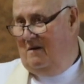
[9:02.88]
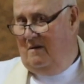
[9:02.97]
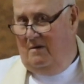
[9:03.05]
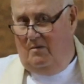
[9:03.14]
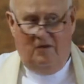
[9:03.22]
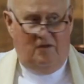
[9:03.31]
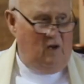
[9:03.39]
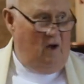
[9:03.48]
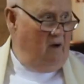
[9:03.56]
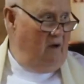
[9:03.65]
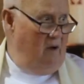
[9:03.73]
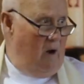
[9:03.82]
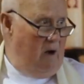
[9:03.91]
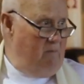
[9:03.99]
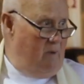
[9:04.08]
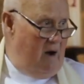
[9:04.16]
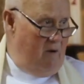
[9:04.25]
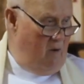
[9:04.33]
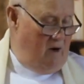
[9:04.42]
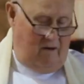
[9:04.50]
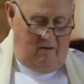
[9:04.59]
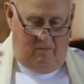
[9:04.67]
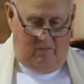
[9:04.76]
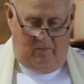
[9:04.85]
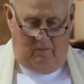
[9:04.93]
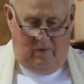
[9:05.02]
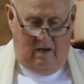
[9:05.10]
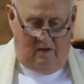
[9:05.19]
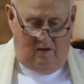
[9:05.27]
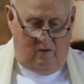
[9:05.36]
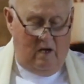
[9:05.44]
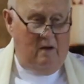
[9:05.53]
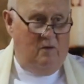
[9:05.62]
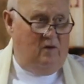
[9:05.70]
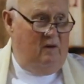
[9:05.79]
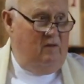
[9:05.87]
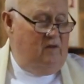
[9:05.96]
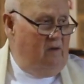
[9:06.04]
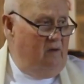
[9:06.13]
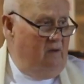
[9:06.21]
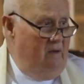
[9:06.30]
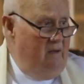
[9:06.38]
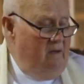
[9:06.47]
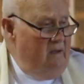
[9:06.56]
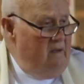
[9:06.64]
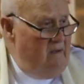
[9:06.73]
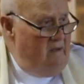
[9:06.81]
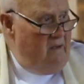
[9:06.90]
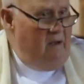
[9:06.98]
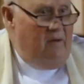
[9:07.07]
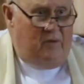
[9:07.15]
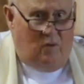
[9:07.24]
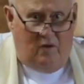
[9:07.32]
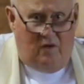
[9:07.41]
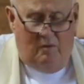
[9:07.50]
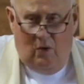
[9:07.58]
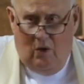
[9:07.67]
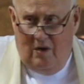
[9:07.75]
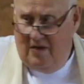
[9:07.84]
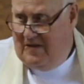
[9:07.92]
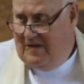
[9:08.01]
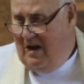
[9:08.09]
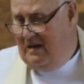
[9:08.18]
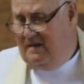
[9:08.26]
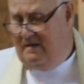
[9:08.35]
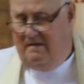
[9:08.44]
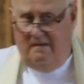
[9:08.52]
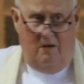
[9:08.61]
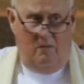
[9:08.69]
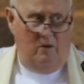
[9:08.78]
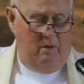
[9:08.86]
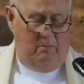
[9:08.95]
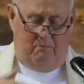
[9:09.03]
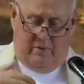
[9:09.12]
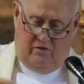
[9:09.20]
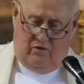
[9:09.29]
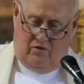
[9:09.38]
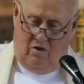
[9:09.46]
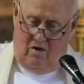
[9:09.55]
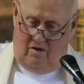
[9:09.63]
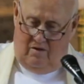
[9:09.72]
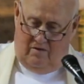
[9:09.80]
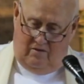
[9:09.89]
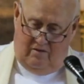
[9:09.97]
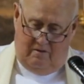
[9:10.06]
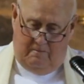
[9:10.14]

would slowly, one by one, be extinguished until, if it was a moonless night, there would be pitch darkness.